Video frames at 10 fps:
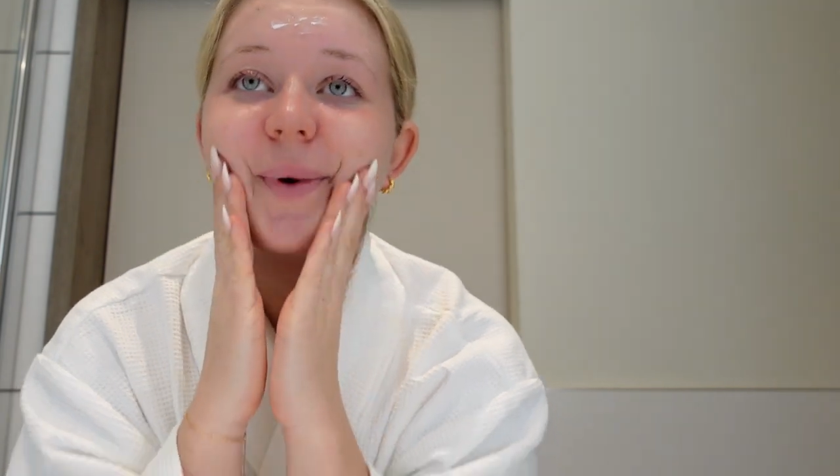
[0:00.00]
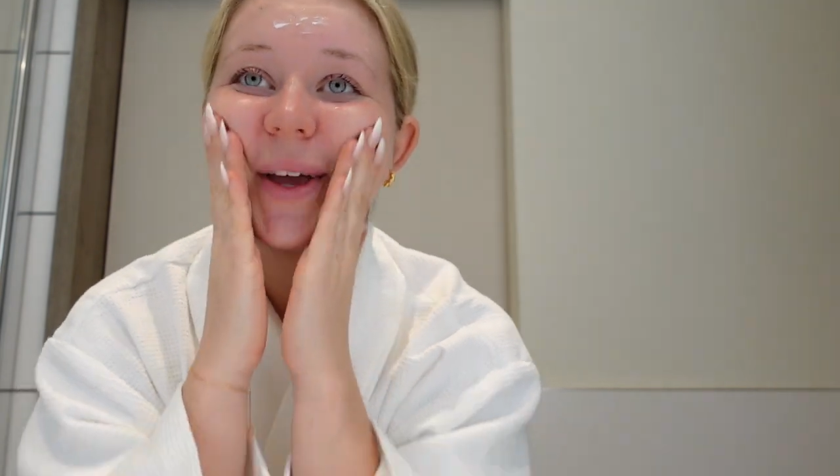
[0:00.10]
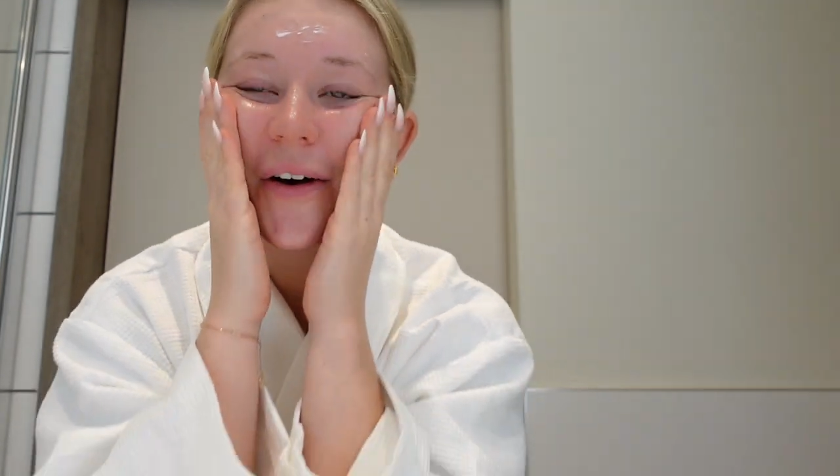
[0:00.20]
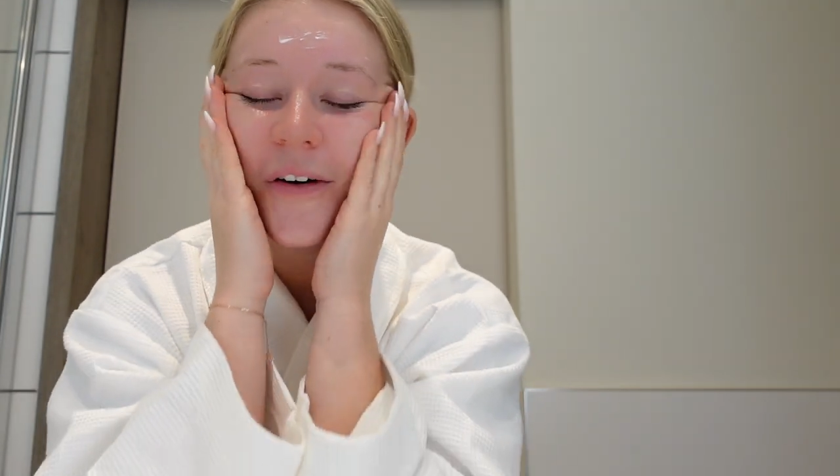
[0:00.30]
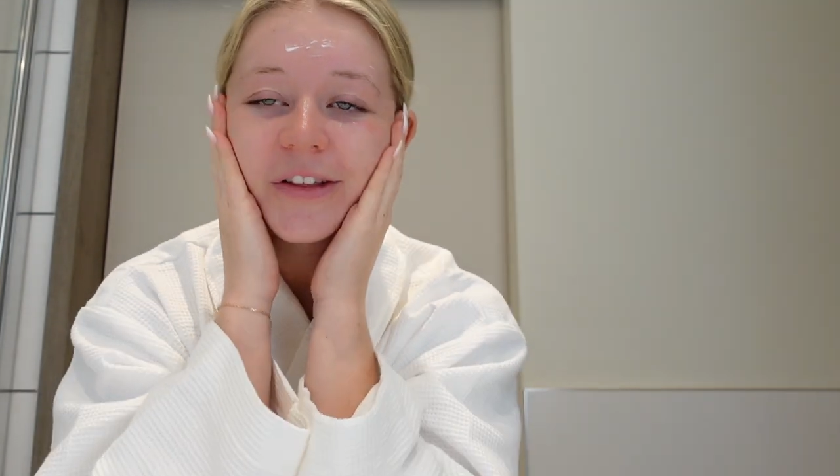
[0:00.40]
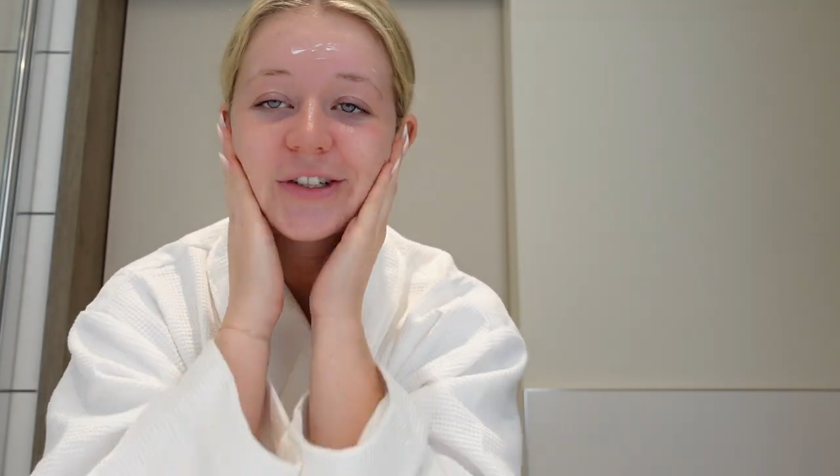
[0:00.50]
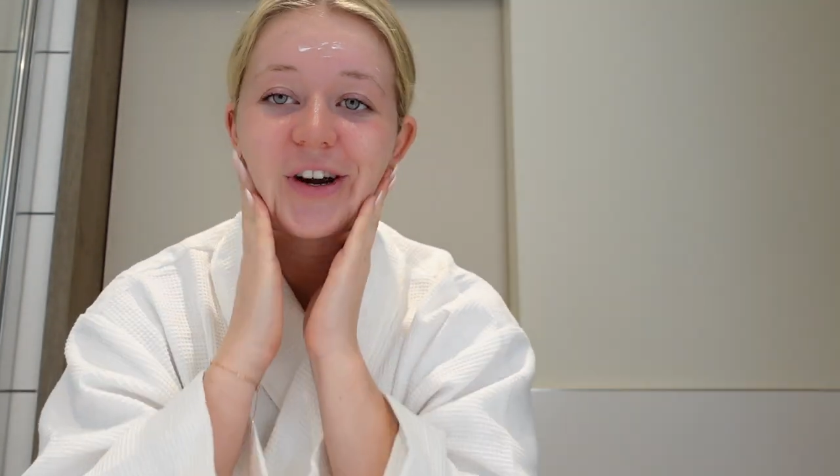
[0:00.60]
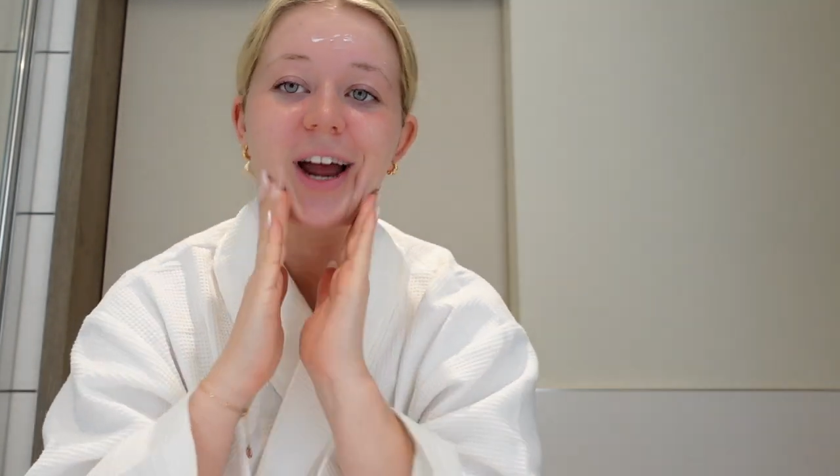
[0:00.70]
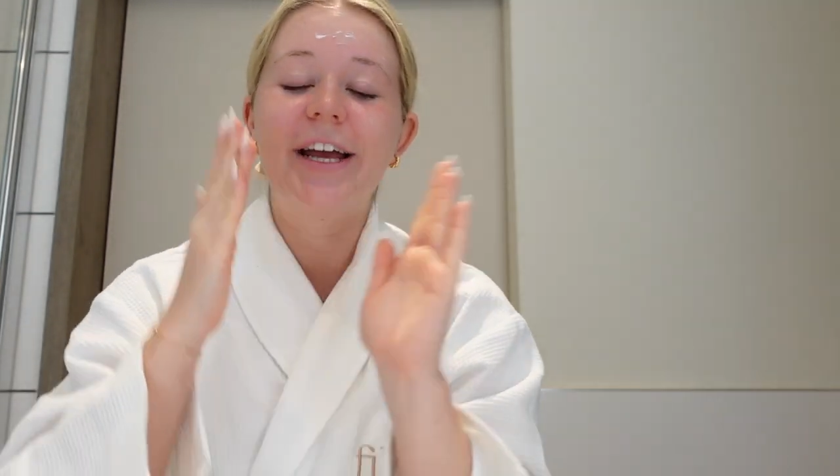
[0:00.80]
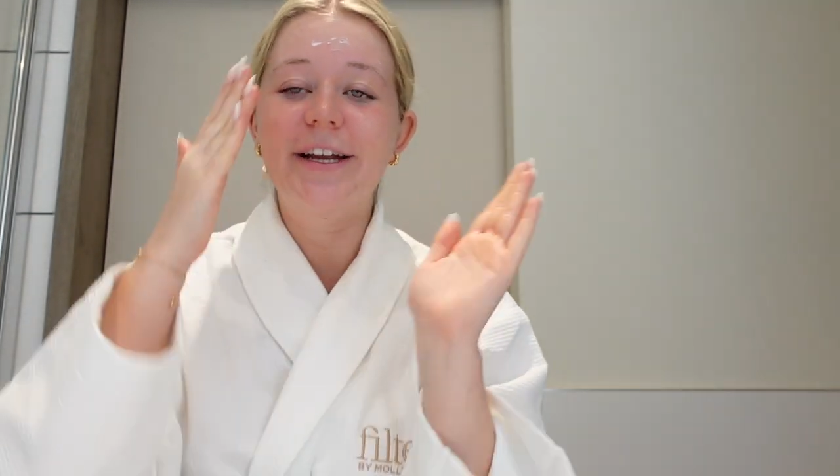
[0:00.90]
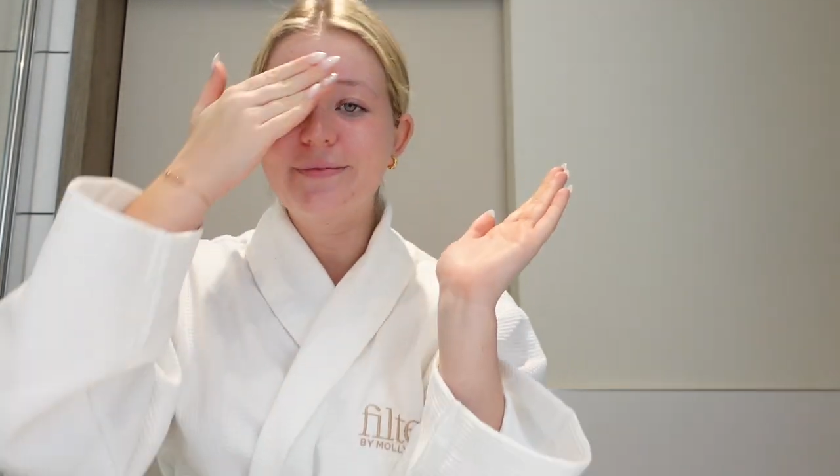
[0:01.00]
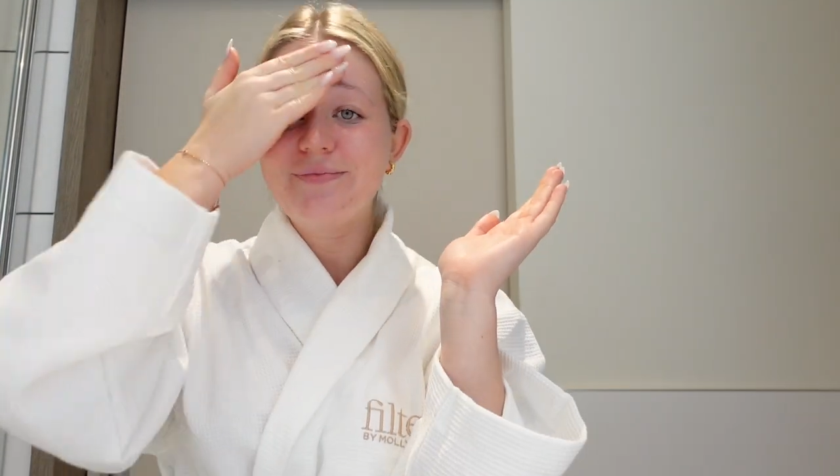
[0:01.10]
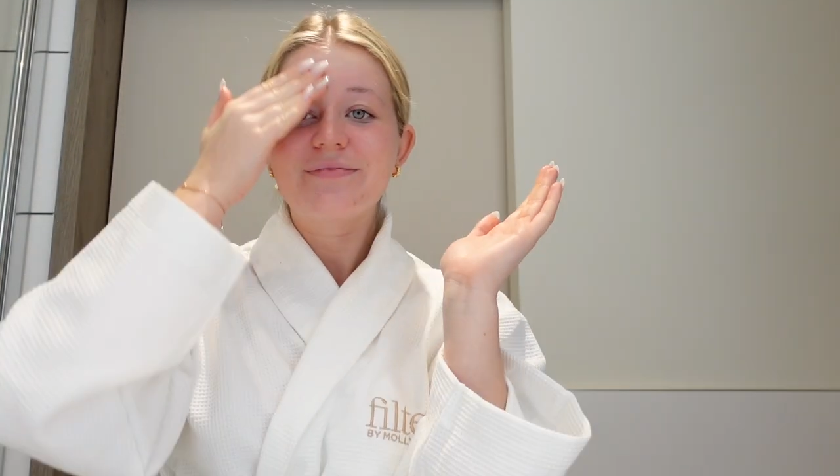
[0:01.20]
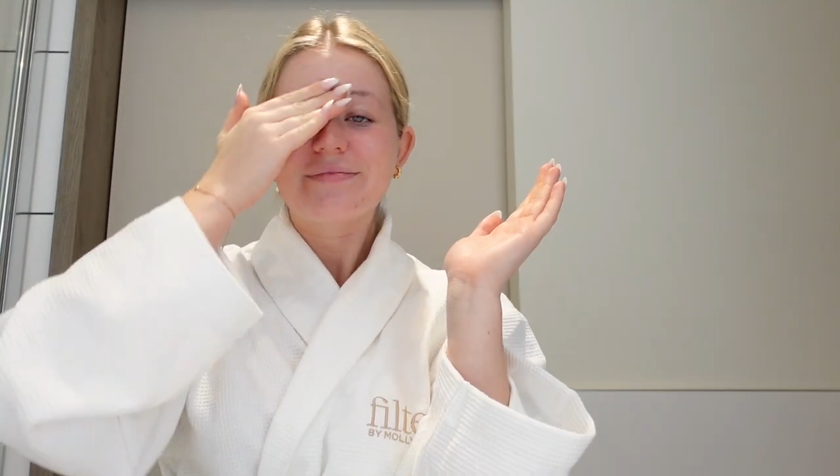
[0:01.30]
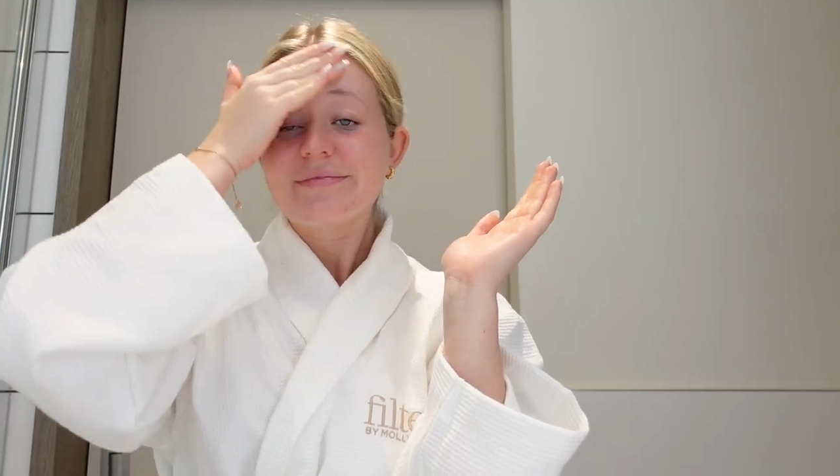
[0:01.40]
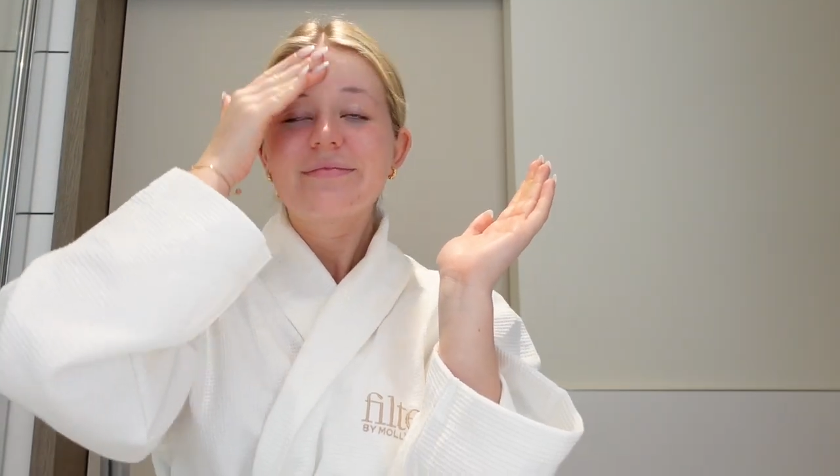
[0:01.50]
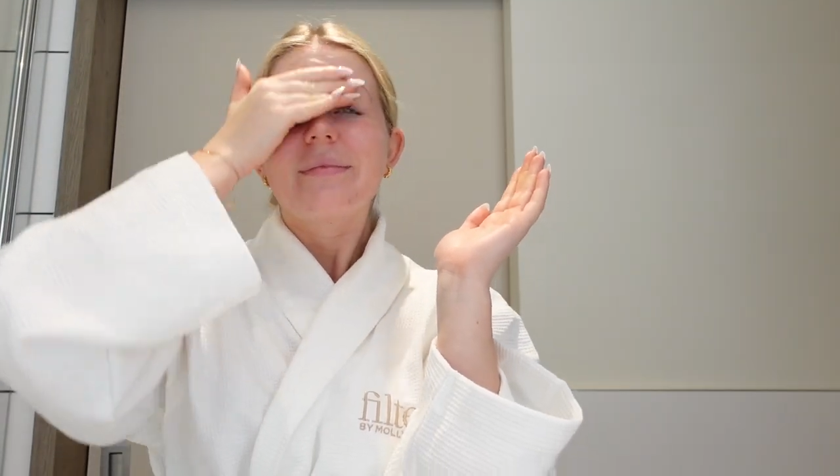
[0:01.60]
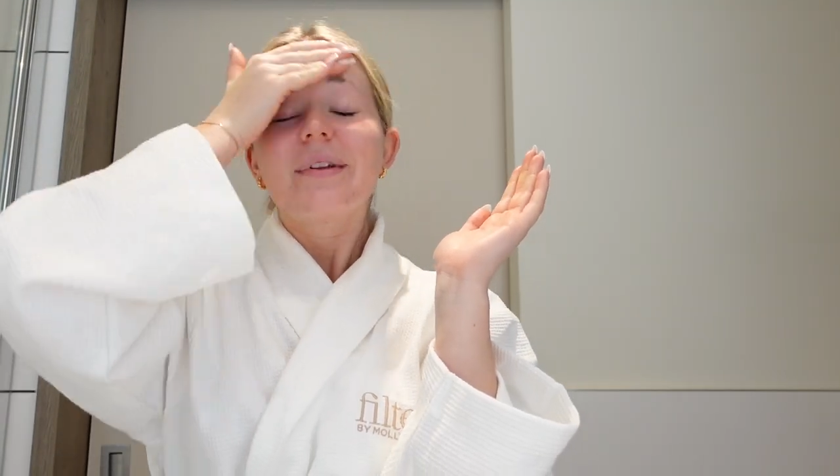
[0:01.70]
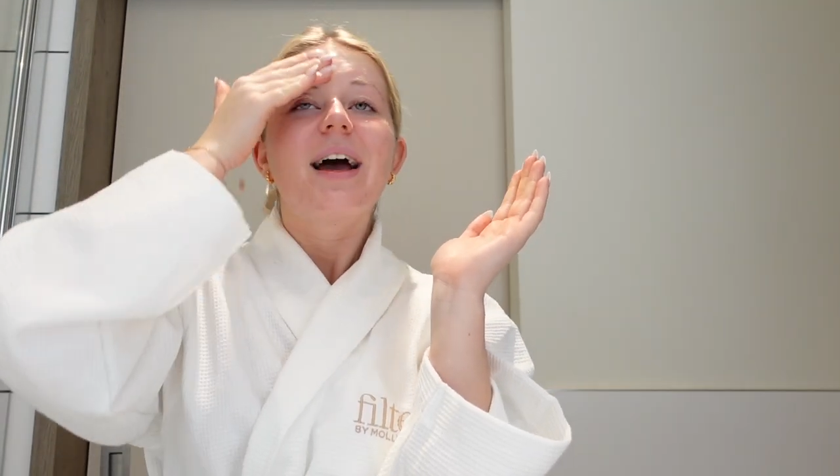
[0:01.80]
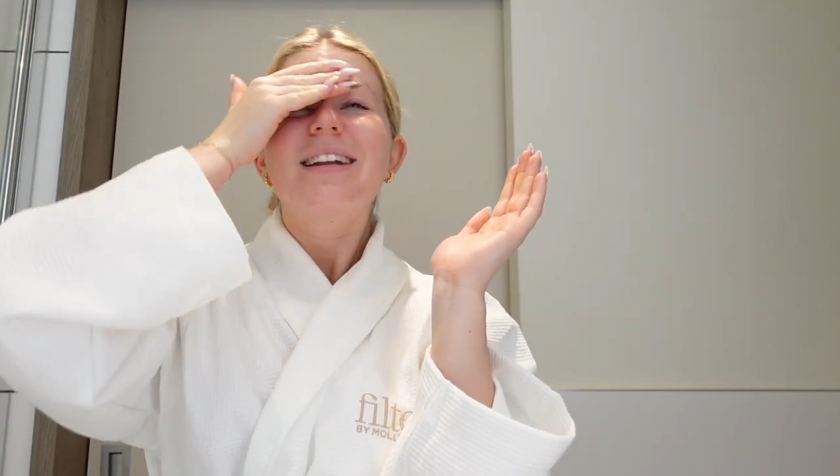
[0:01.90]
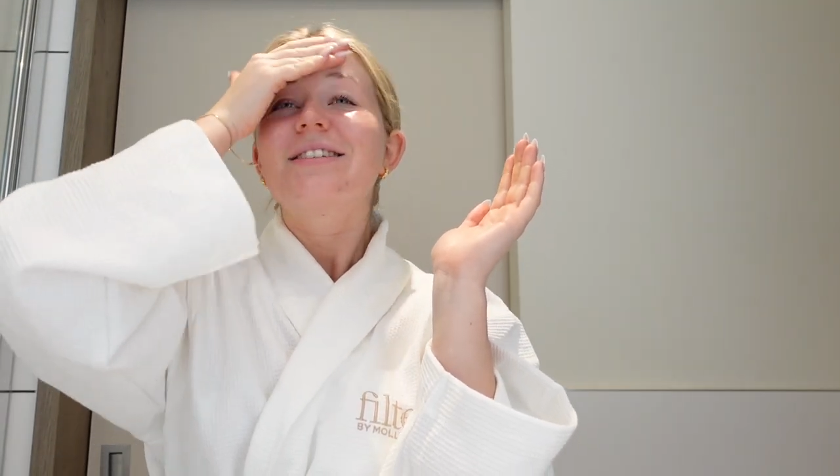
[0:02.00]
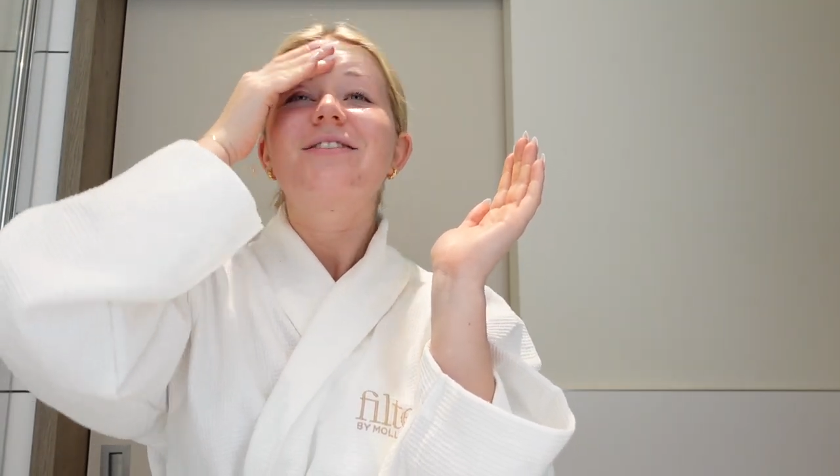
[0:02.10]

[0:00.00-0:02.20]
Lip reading: we got on the train. And it's